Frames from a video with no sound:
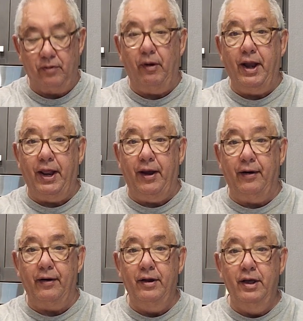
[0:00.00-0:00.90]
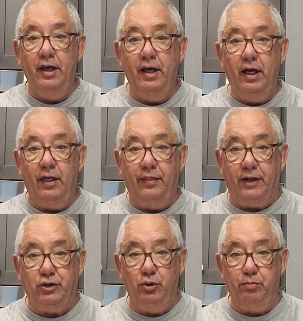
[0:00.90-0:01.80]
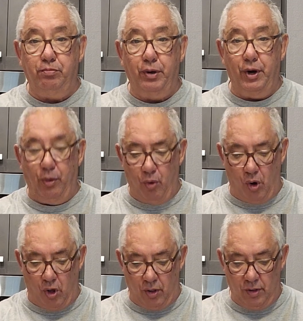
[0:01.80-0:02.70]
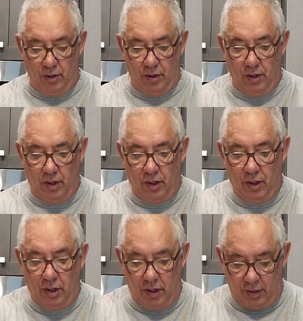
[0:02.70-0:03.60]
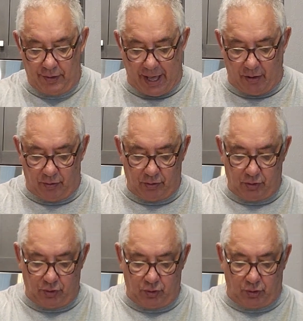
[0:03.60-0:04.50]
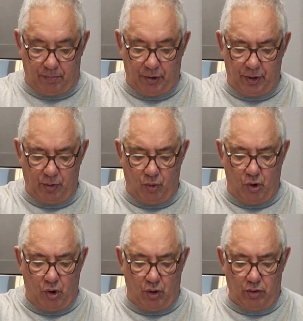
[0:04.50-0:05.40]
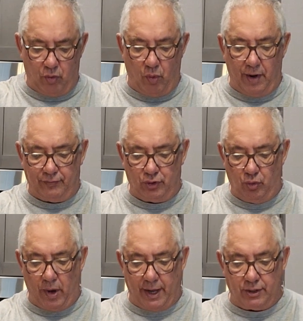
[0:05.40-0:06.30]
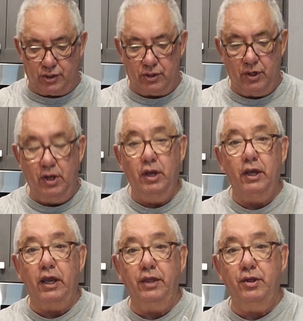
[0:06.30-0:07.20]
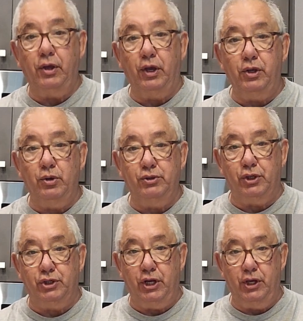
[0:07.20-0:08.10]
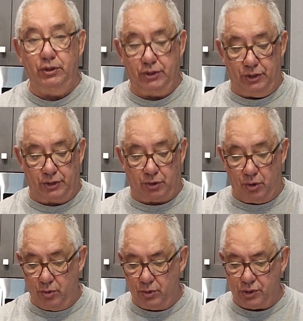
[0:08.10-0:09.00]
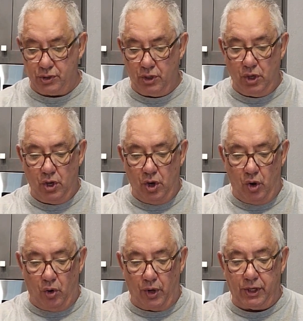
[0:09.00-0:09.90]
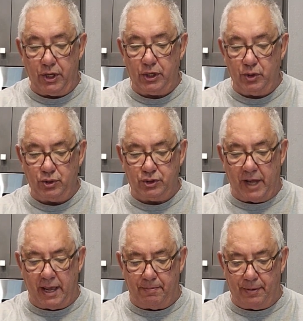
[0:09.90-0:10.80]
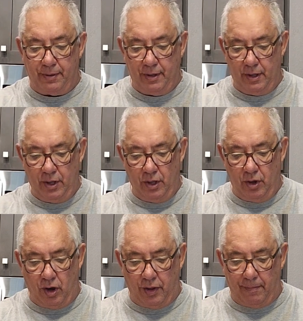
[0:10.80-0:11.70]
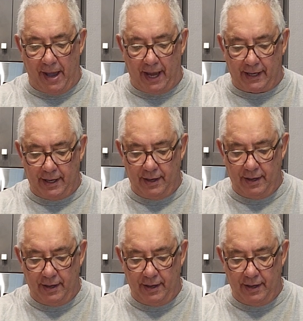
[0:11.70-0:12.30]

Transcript: right here that you put on a wall. Now, you can put on a wall one of two ways. Either you can use the shields and the screws, or you can use tape on the back.